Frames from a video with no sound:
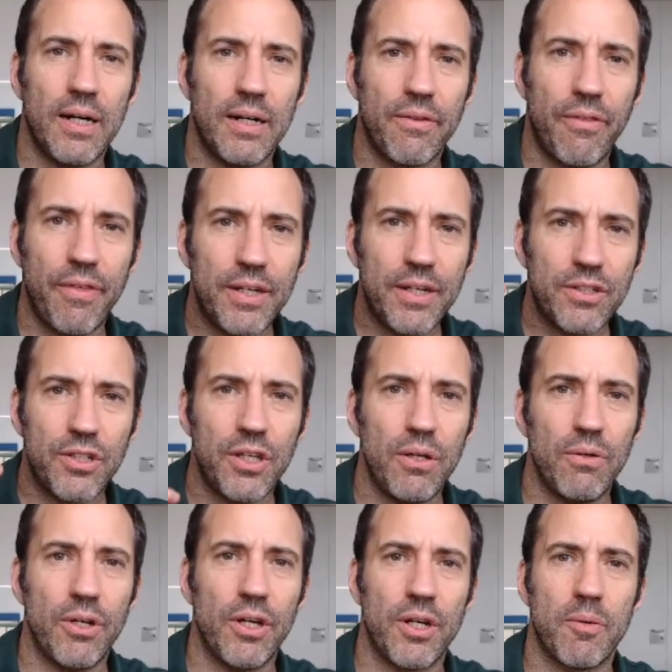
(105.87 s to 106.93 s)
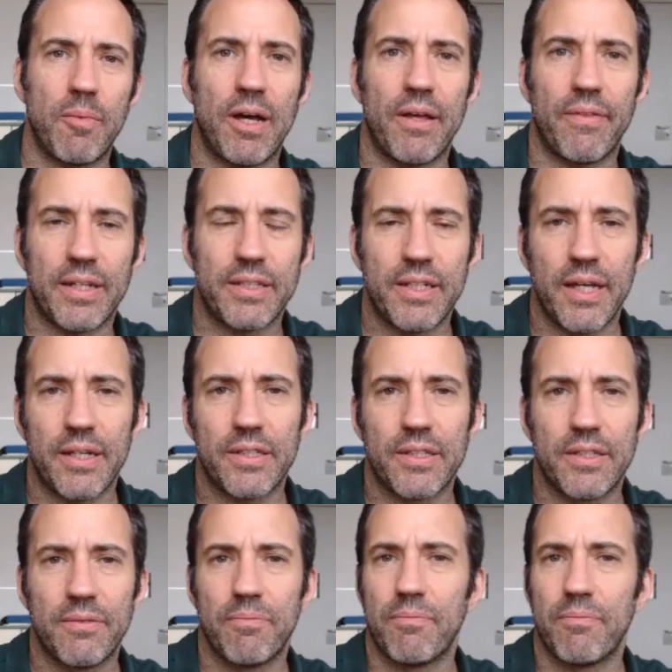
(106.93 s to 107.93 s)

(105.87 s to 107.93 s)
things that you learn about that text.